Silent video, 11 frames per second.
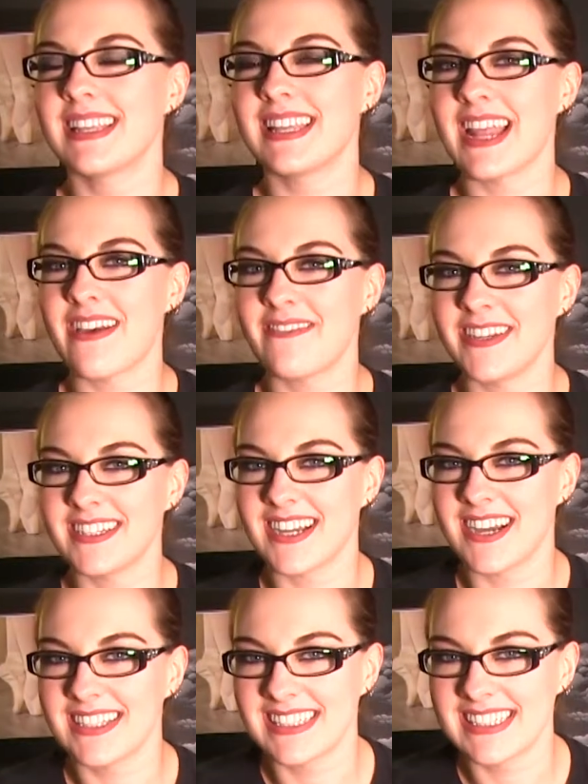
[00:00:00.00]
than having to
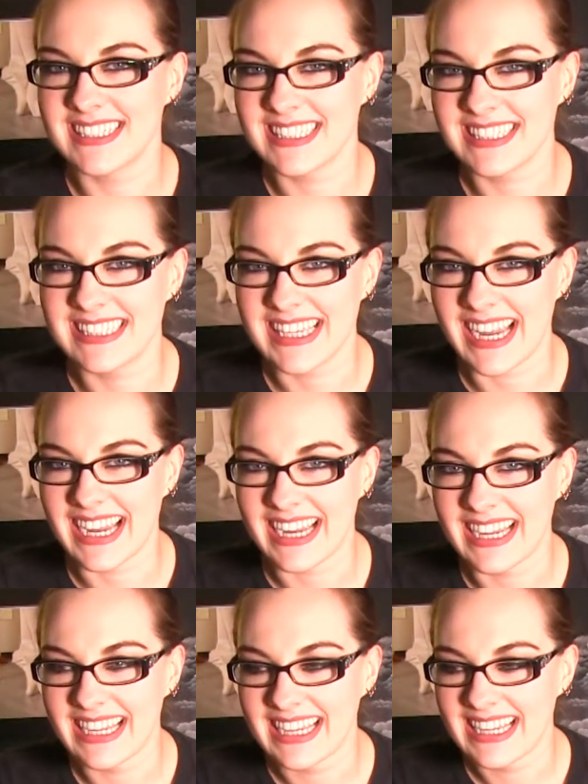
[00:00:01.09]
constantly say,